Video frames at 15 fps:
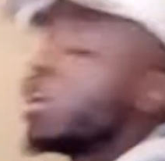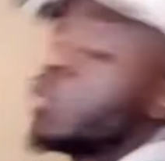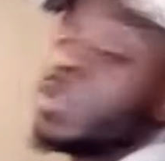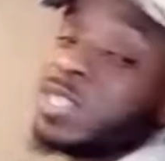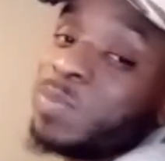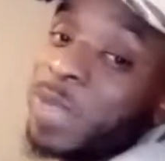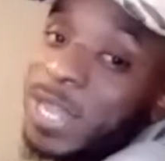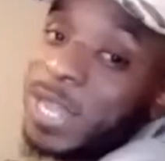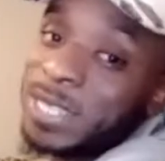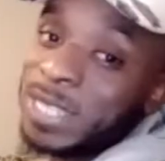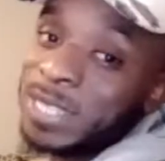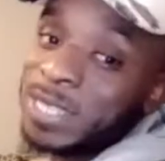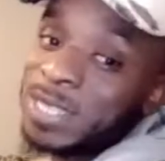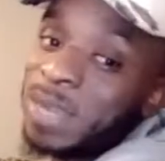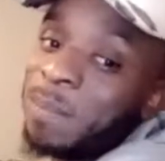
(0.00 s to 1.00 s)
which means
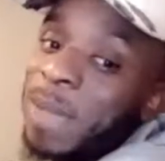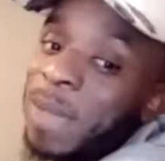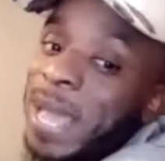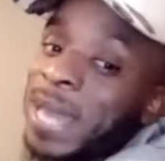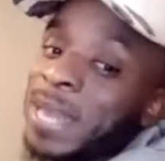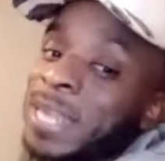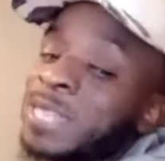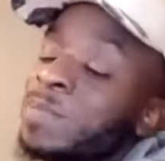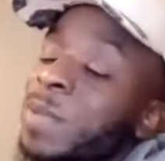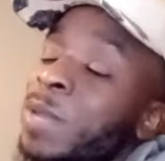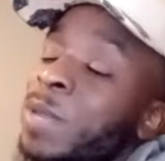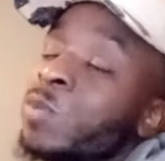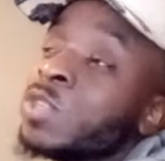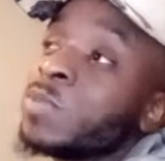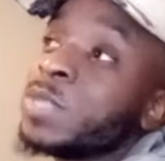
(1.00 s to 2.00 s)

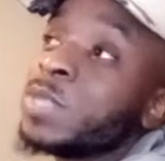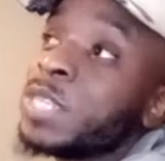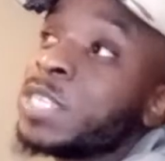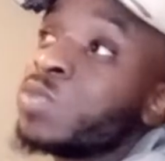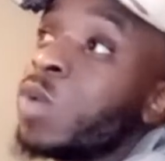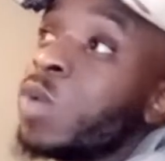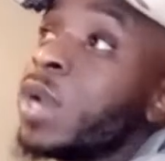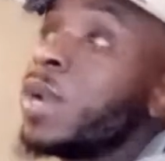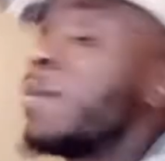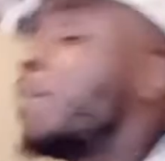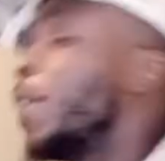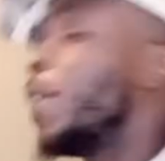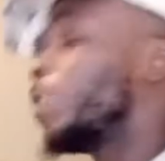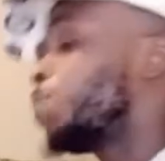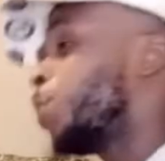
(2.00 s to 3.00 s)
which means it's one of the
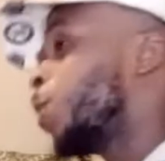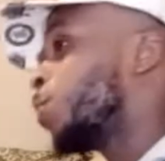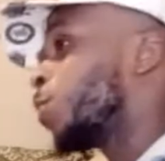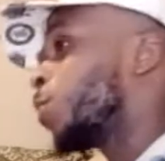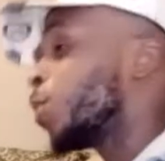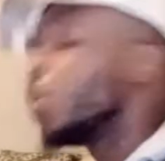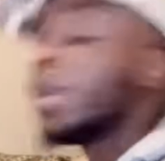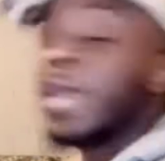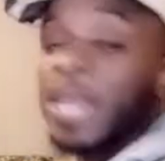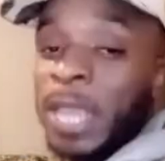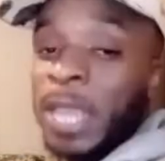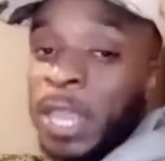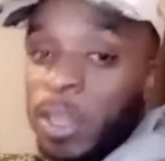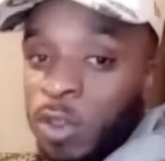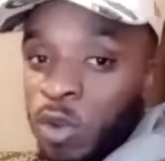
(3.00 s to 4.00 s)
best people
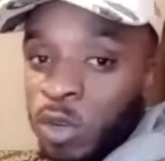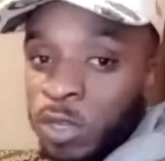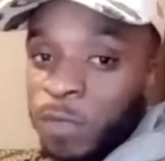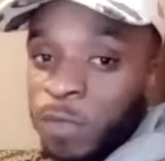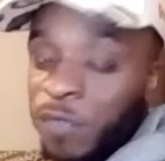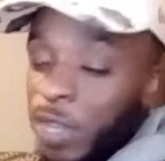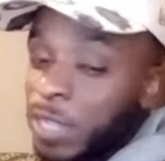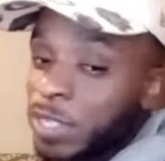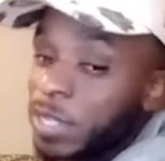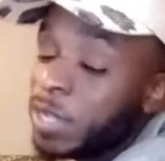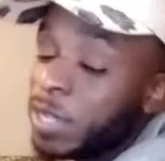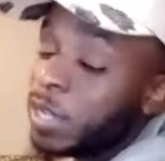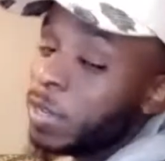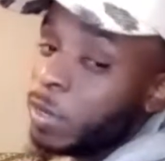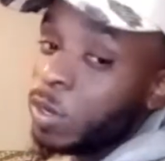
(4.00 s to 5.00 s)
in your division.
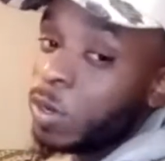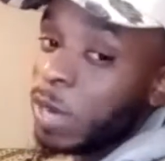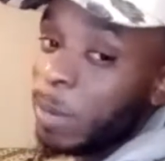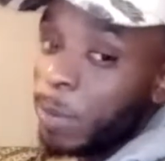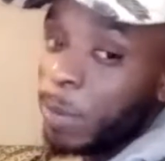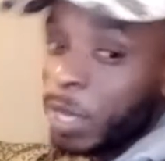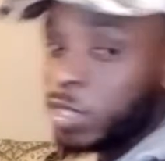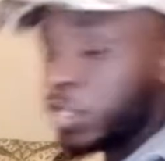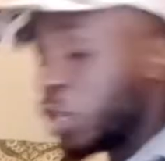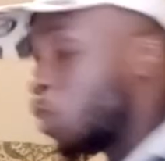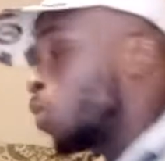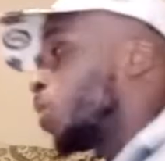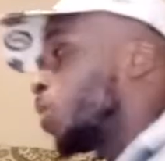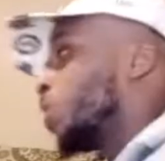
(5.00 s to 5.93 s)
You know what I mean? So